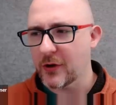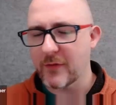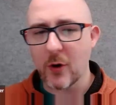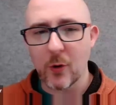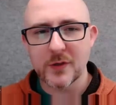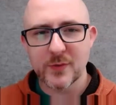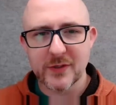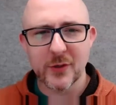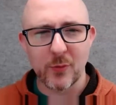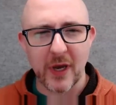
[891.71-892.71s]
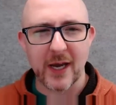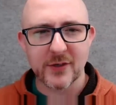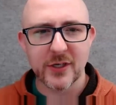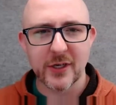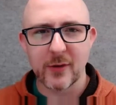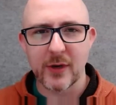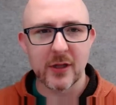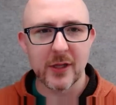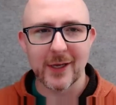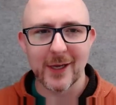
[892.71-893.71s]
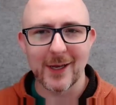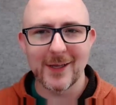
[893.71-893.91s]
I've always been so passionate about like